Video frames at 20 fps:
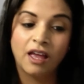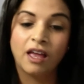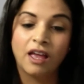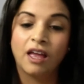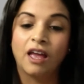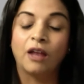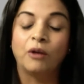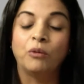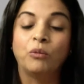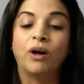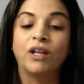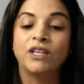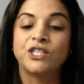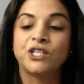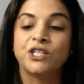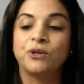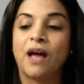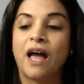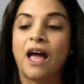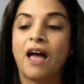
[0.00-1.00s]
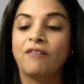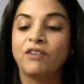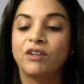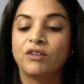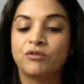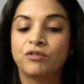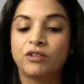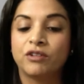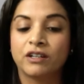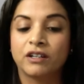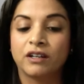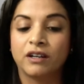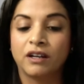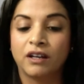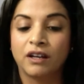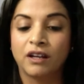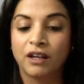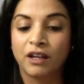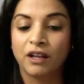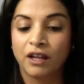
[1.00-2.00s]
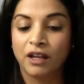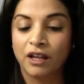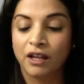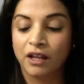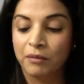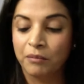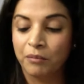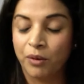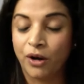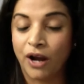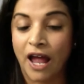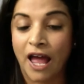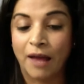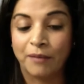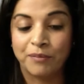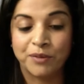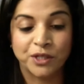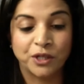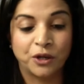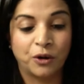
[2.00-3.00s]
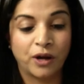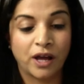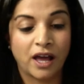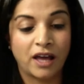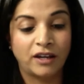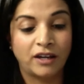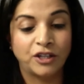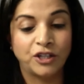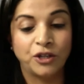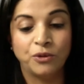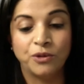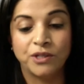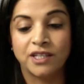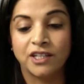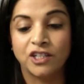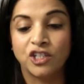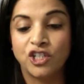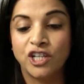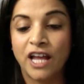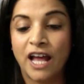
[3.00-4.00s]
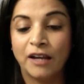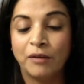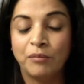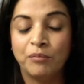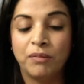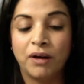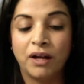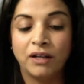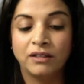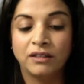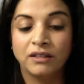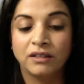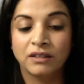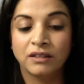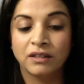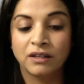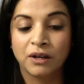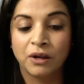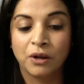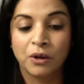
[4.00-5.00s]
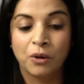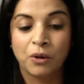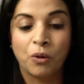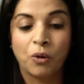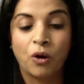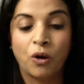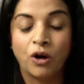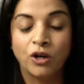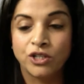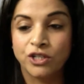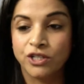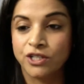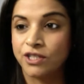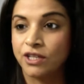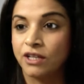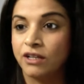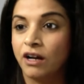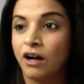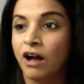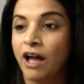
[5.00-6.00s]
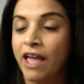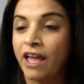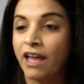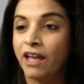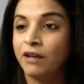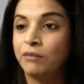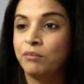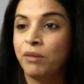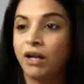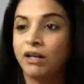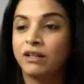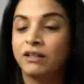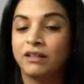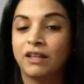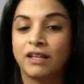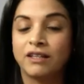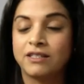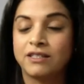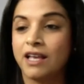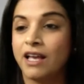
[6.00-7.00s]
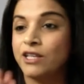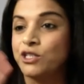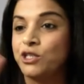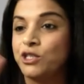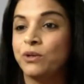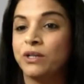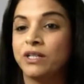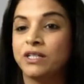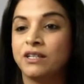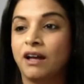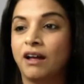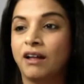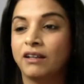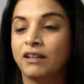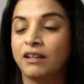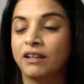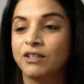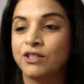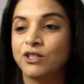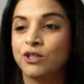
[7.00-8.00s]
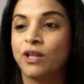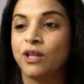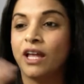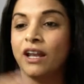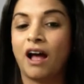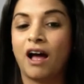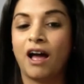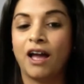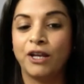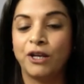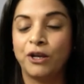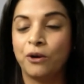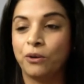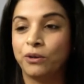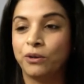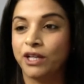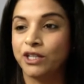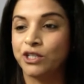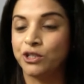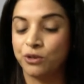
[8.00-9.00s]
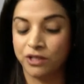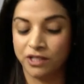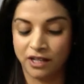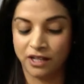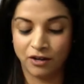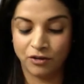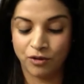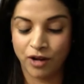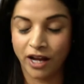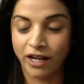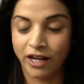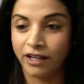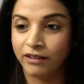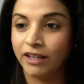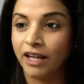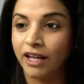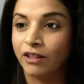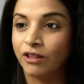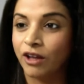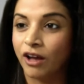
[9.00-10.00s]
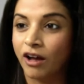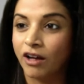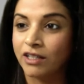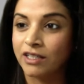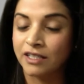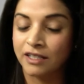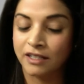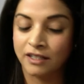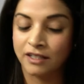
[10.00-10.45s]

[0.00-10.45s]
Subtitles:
And once you have it written, perhaps go ahead and use the chat button or just a hand button that says you're done, so that I know that you're done writing that thought.